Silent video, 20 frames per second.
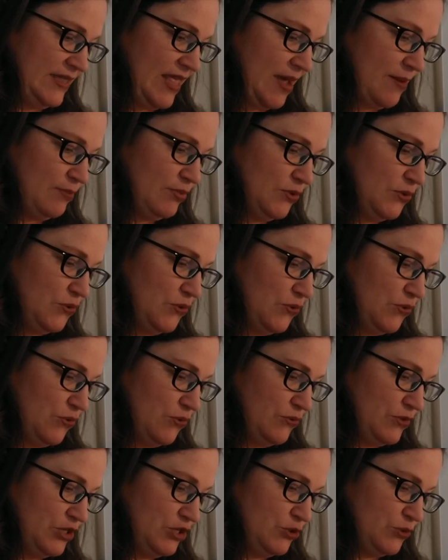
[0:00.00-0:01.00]
that blew
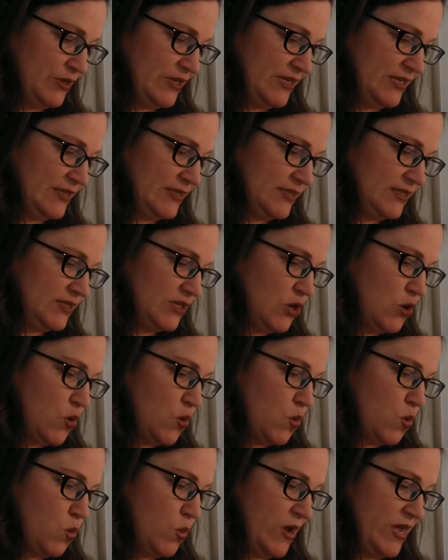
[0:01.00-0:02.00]
through the trees.
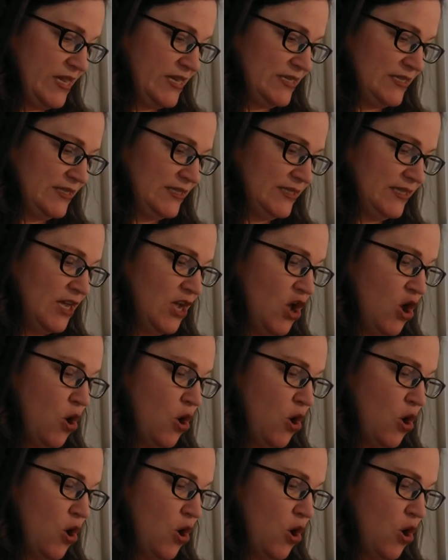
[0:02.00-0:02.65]
Wind.